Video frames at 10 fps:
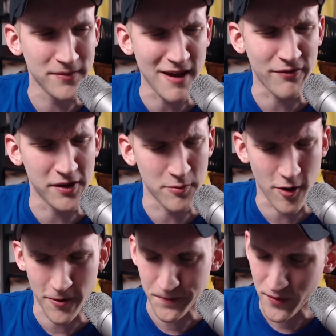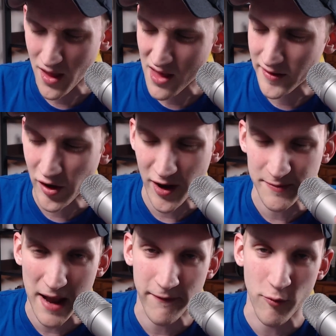Definitely tomorrow. See you guys
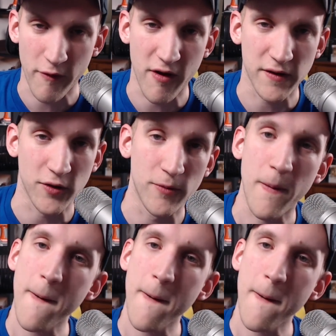back for more very soon.